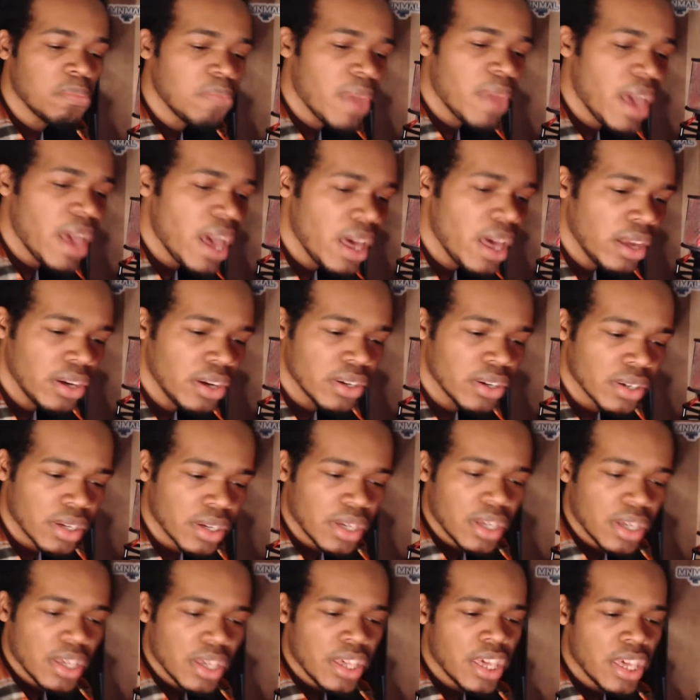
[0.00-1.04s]
matter
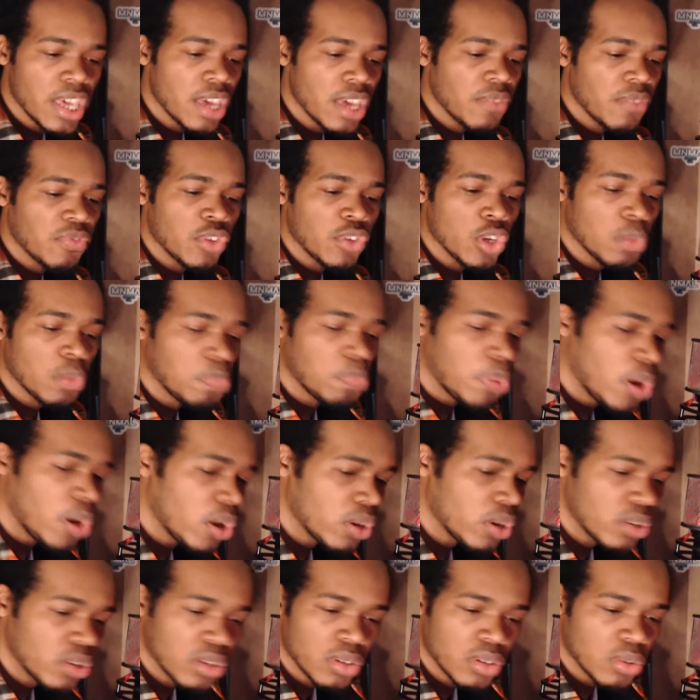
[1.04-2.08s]
if you're
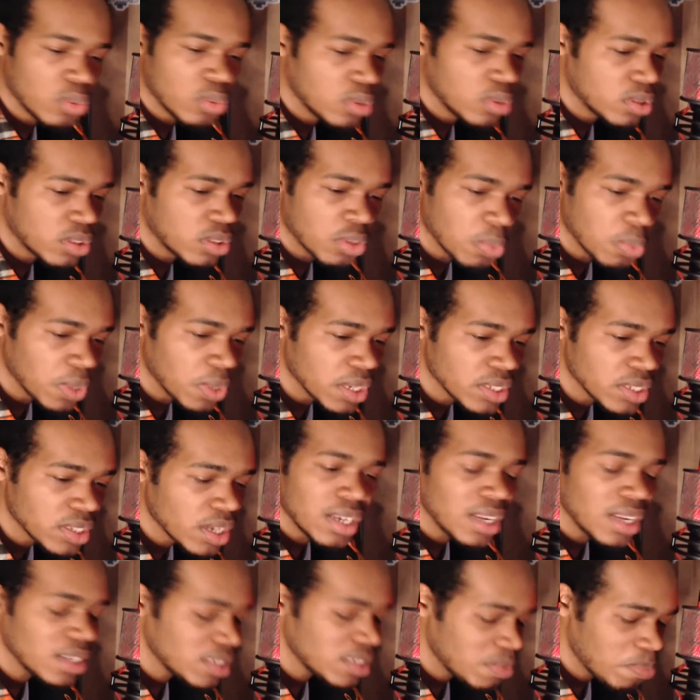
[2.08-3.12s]
partnered on Twitch. It
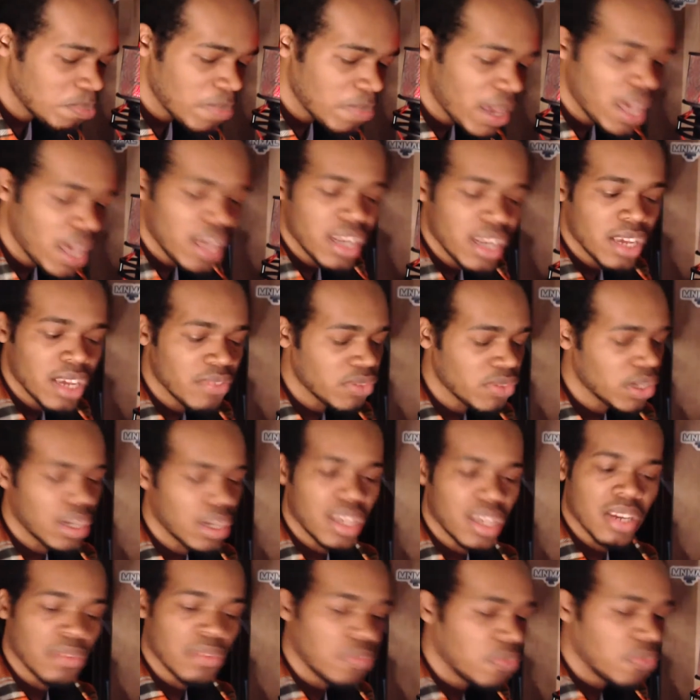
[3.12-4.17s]
doesn't matter if you're
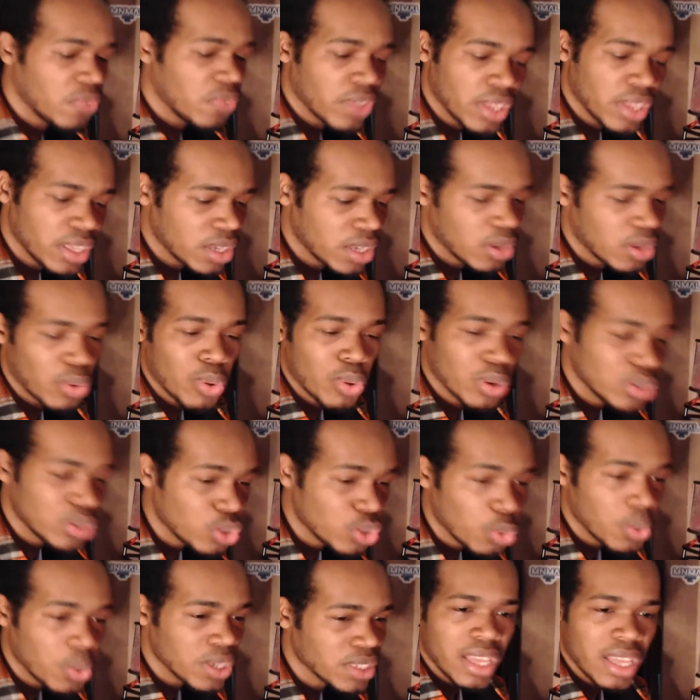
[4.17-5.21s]
an affiliate on
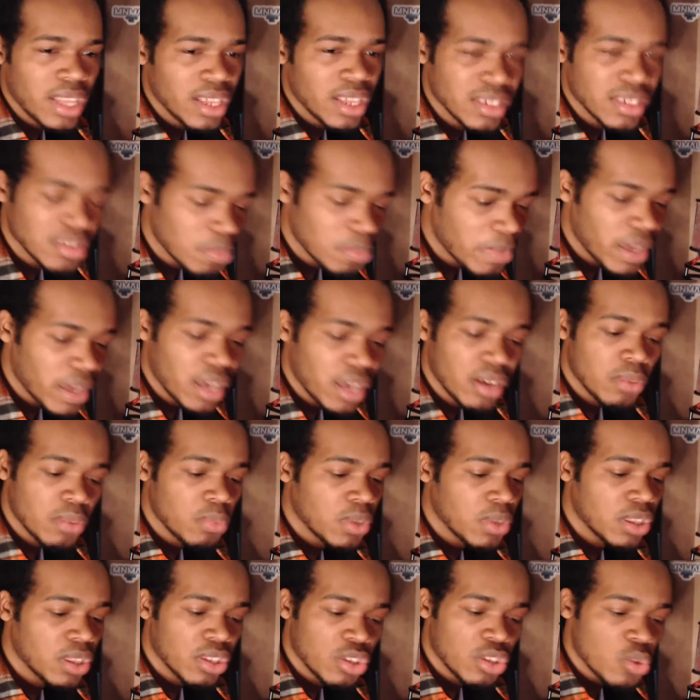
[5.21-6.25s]
Twitch. It doesn't matter
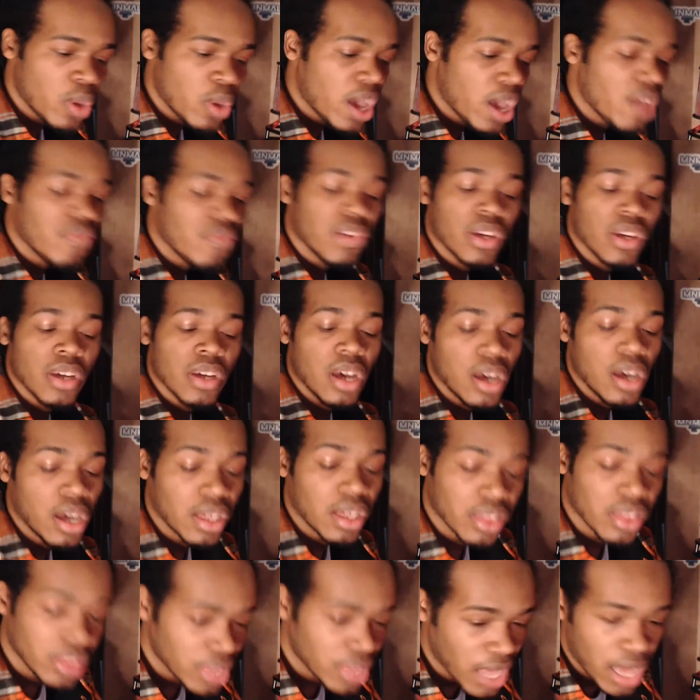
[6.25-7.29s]
whether you have a
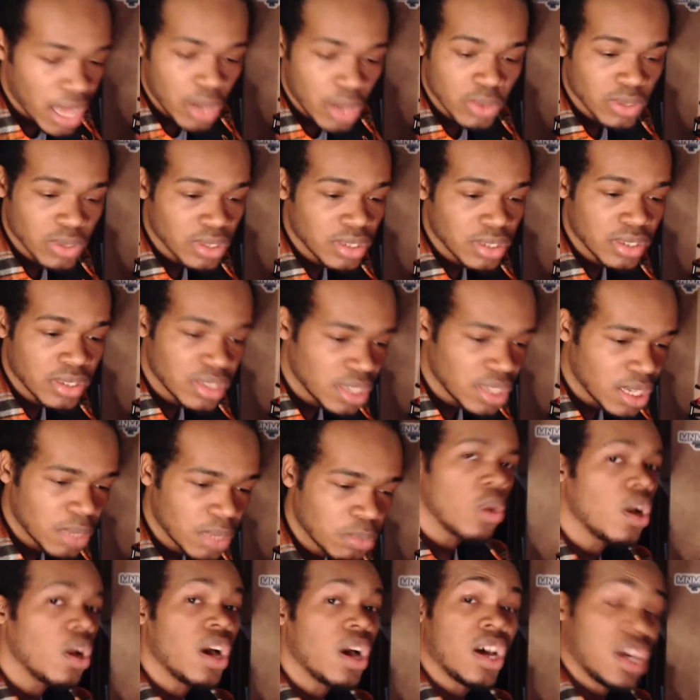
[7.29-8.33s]
1,000 subs
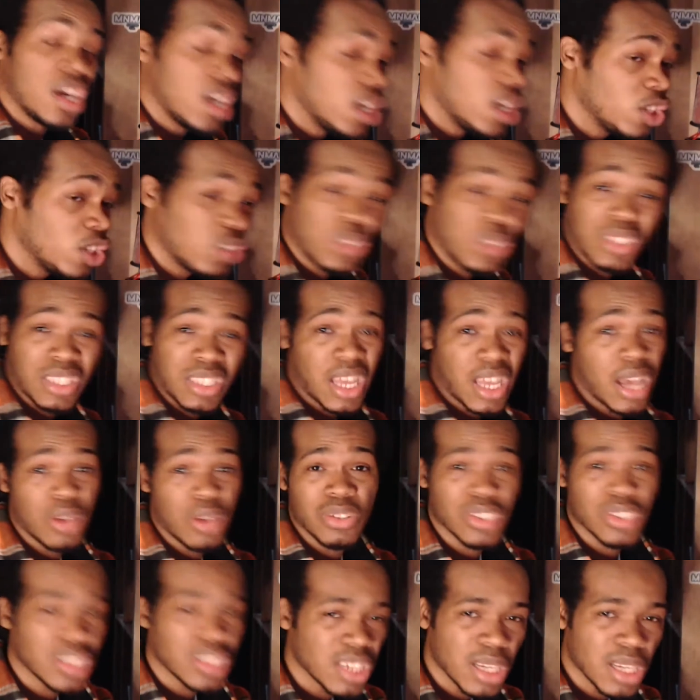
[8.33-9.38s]
or
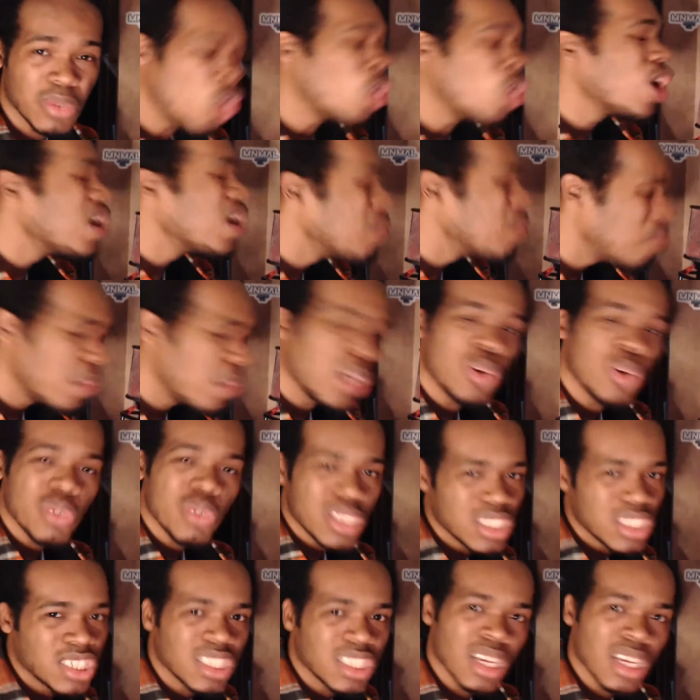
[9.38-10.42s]
100,000 subs or
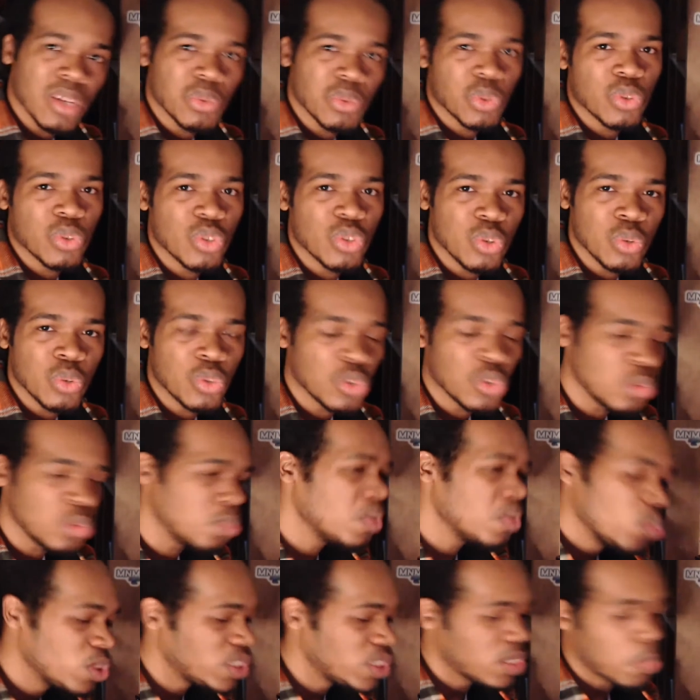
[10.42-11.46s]
1,000,000 subs on YouTube
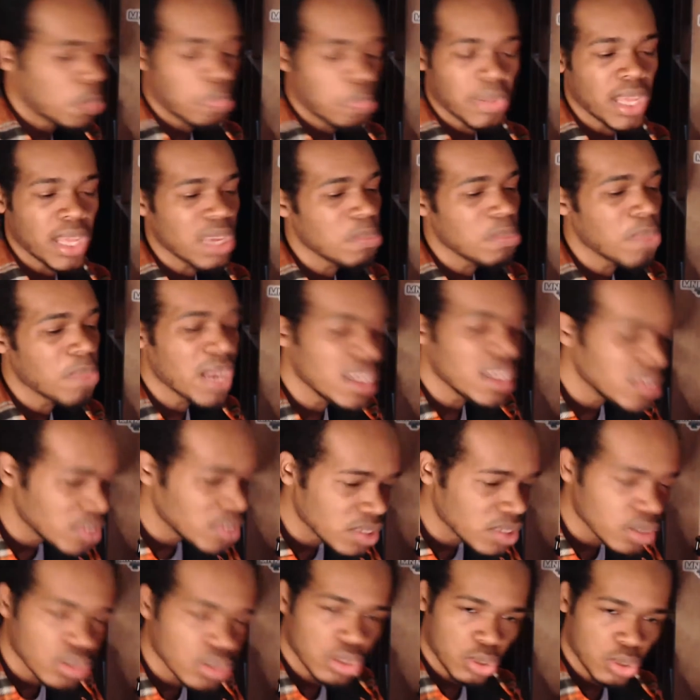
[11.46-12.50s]
with your play buttons
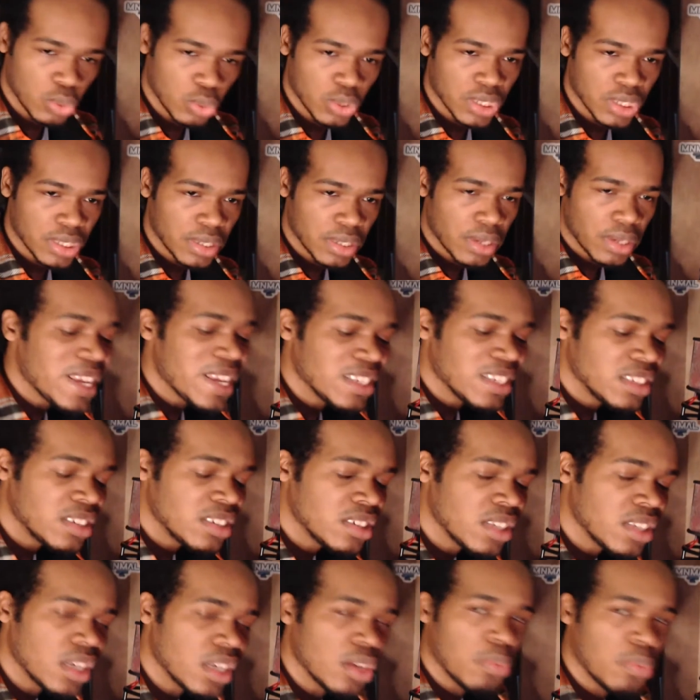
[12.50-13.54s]
included. It's
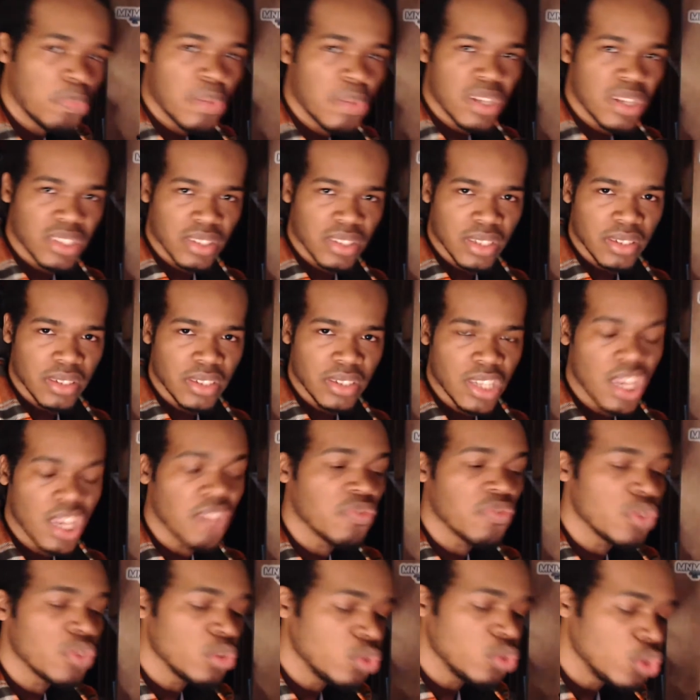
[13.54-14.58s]
still business. If
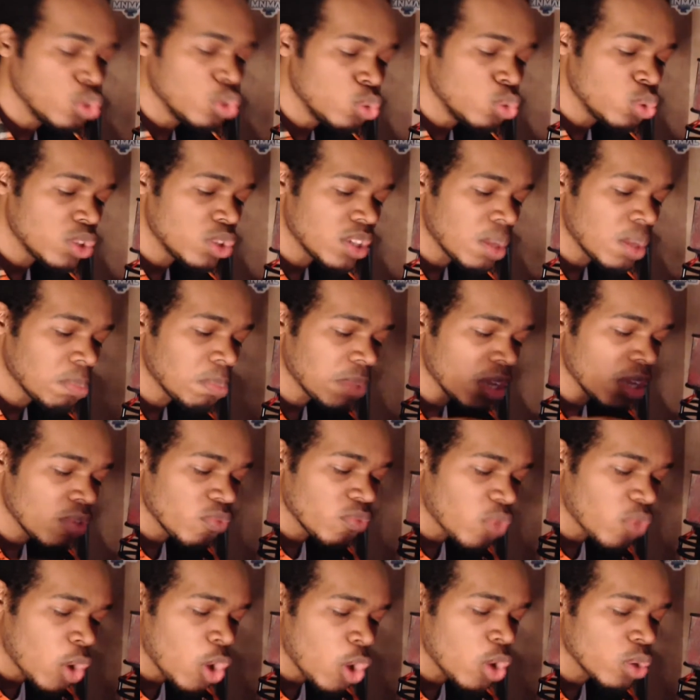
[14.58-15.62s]
you do something
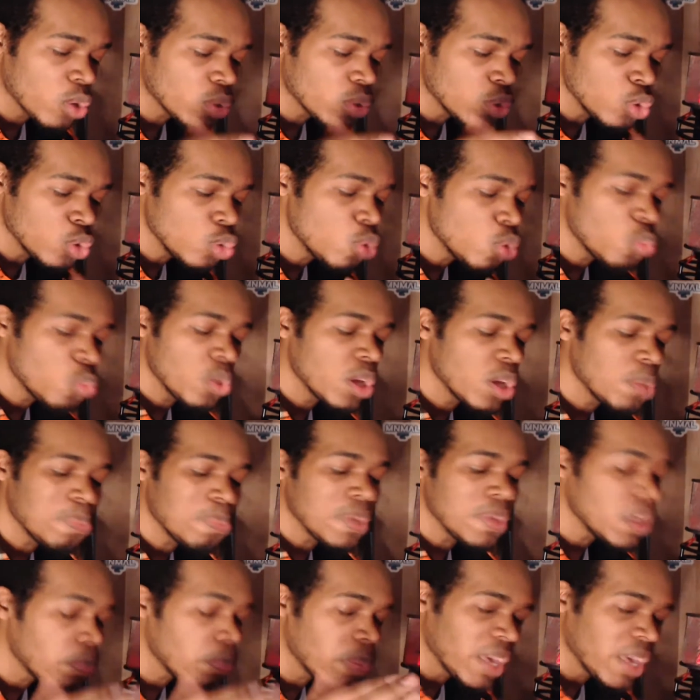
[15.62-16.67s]
wrong, you will
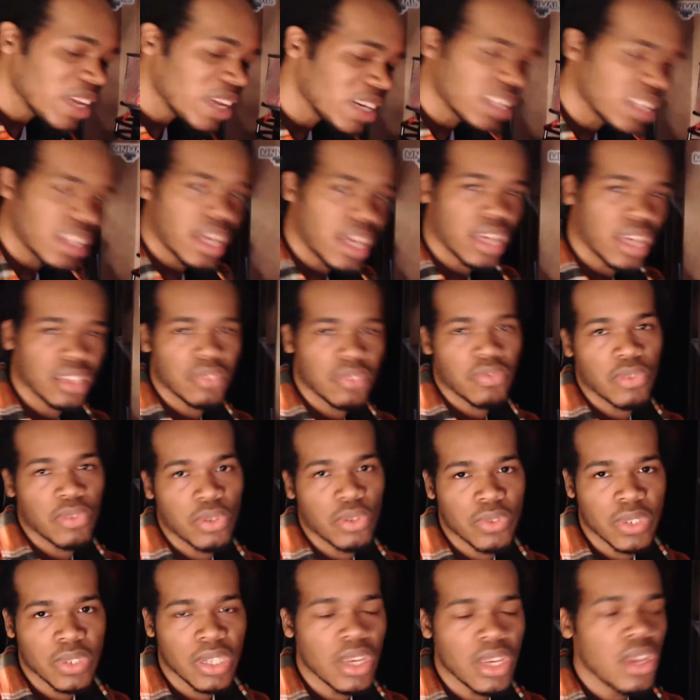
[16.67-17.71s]
be penalized for
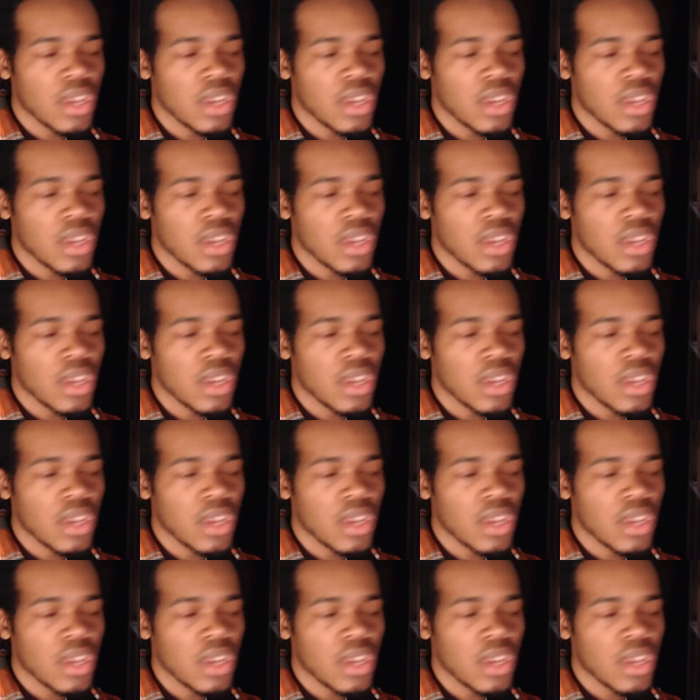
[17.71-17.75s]
it.